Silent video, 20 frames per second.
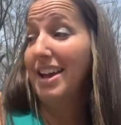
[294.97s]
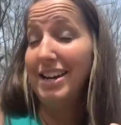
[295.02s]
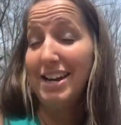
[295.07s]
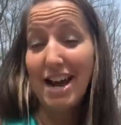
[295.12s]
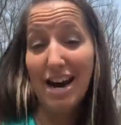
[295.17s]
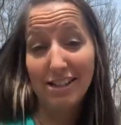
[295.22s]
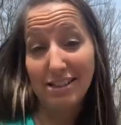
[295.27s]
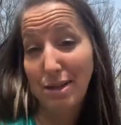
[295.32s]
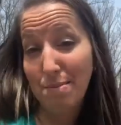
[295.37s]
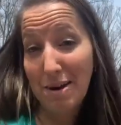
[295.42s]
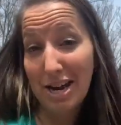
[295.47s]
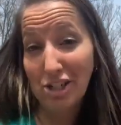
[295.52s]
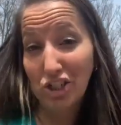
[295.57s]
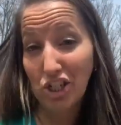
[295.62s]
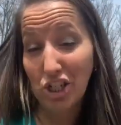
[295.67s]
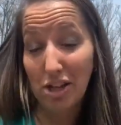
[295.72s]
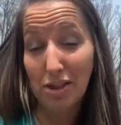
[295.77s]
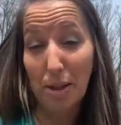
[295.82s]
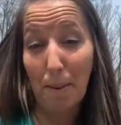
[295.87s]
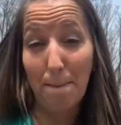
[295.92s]
Not to
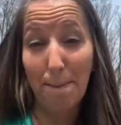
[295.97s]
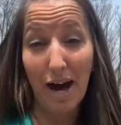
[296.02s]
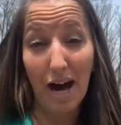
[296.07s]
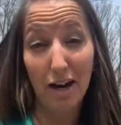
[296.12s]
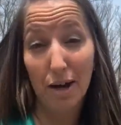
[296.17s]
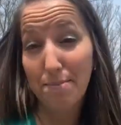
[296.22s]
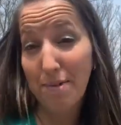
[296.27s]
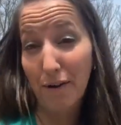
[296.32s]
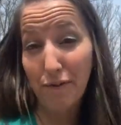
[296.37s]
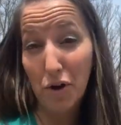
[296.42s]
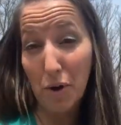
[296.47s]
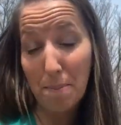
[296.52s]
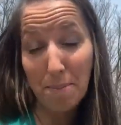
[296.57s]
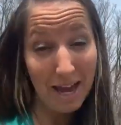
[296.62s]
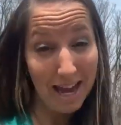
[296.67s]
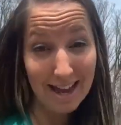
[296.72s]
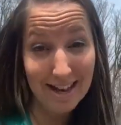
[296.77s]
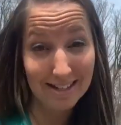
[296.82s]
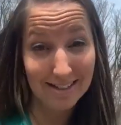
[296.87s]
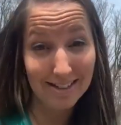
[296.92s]
mention the bottom of your
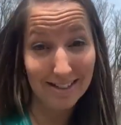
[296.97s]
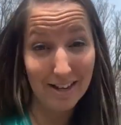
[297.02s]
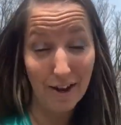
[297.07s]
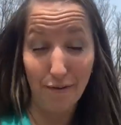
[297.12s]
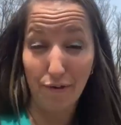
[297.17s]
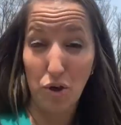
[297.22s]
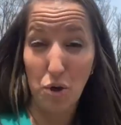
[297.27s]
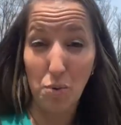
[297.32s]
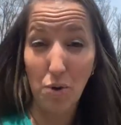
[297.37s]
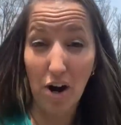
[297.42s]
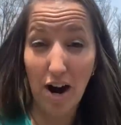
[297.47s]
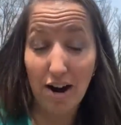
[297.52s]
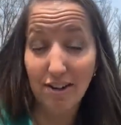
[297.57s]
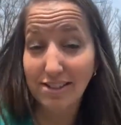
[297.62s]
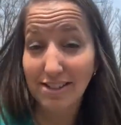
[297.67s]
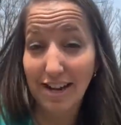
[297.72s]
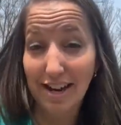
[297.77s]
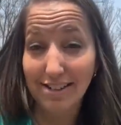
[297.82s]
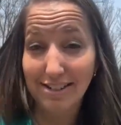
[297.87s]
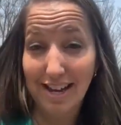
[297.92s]
pants. If you are
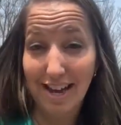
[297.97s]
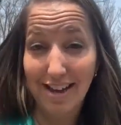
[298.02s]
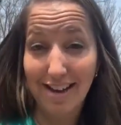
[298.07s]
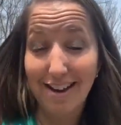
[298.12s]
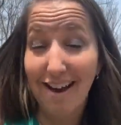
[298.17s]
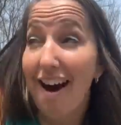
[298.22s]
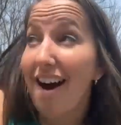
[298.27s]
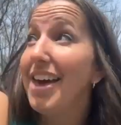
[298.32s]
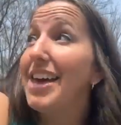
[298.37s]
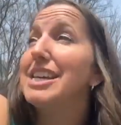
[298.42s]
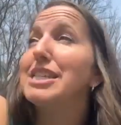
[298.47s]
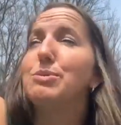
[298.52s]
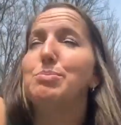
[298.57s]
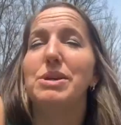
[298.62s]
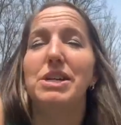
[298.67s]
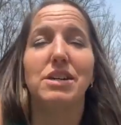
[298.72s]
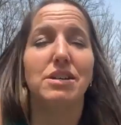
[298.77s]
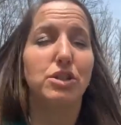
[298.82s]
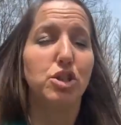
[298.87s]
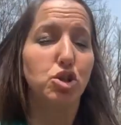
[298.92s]
outside taking hikes,
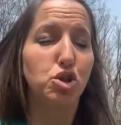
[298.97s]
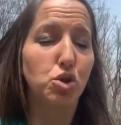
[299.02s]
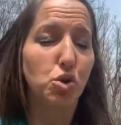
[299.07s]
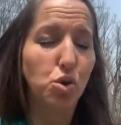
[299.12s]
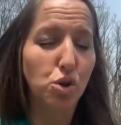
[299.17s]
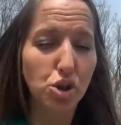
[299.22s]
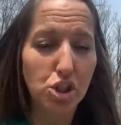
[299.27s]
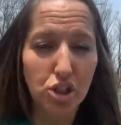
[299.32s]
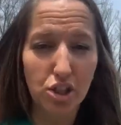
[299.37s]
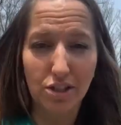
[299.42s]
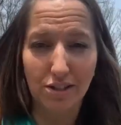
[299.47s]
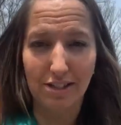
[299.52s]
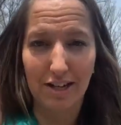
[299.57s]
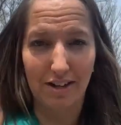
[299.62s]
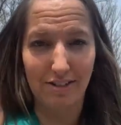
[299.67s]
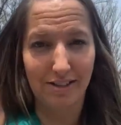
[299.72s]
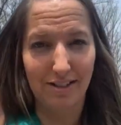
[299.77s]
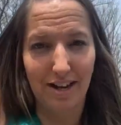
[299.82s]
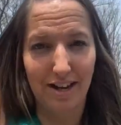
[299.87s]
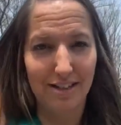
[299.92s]
because it's gorgeous
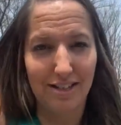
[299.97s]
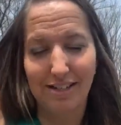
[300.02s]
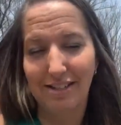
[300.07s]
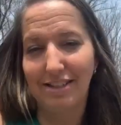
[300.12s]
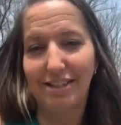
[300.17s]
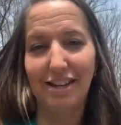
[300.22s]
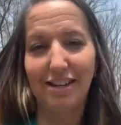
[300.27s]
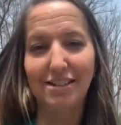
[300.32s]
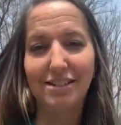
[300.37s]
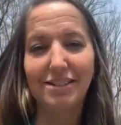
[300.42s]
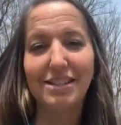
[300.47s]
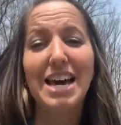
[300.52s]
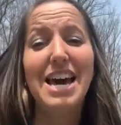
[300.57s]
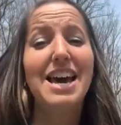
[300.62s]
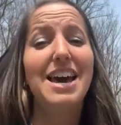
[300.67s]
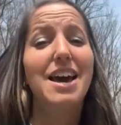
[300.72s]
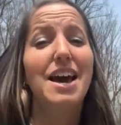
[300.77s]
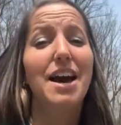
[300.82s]
outside these days,